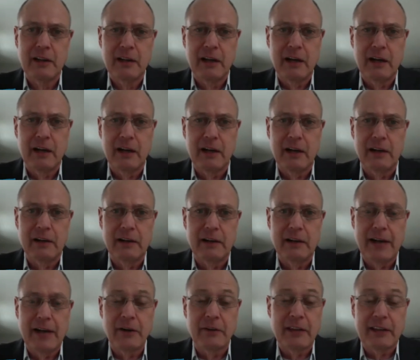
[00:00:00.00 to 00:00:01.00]

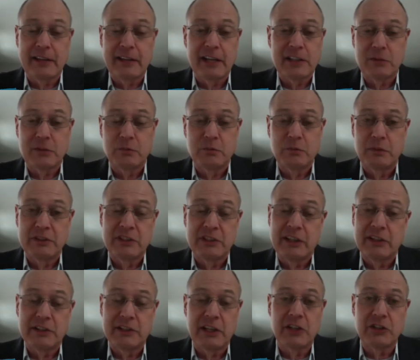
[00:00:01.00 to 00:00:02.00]
I don't think that was the
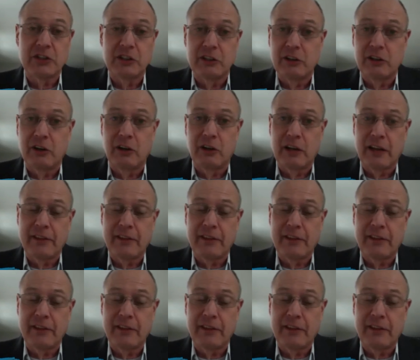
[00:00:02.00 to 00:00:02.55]
intention at all.